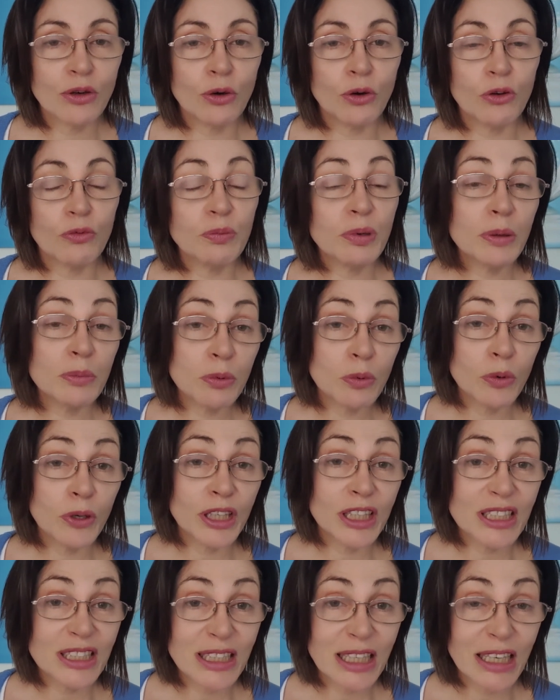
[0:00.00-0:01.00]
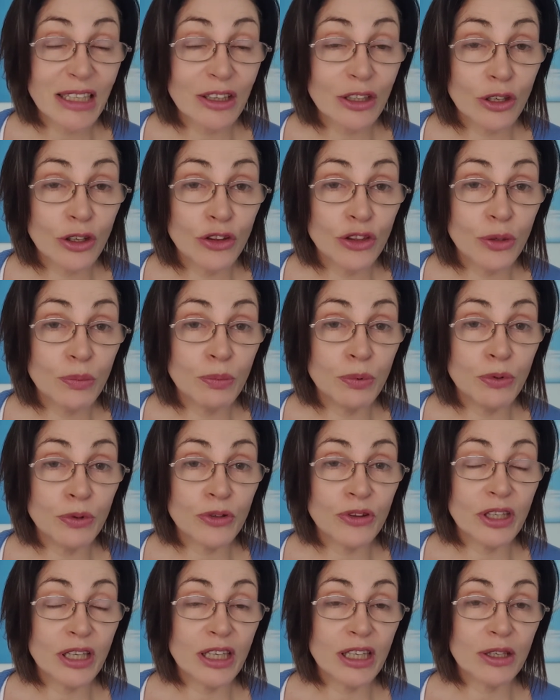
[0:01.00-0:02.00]
or if people want to download the
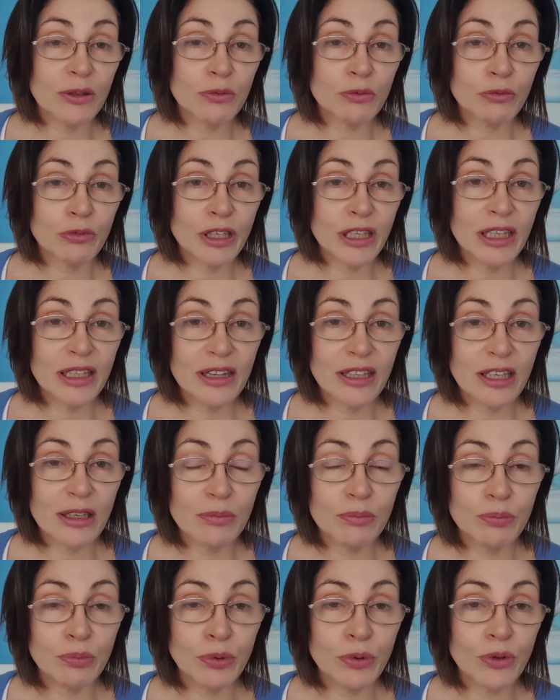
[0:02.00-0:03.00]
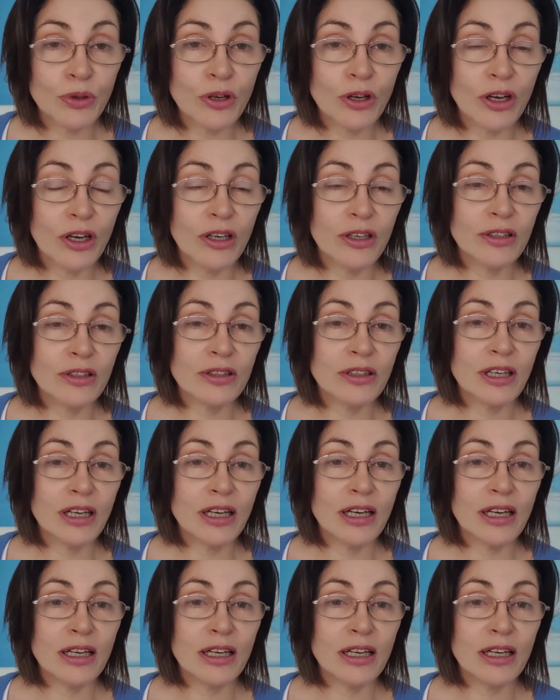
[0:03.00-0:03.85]
book, they can read that book on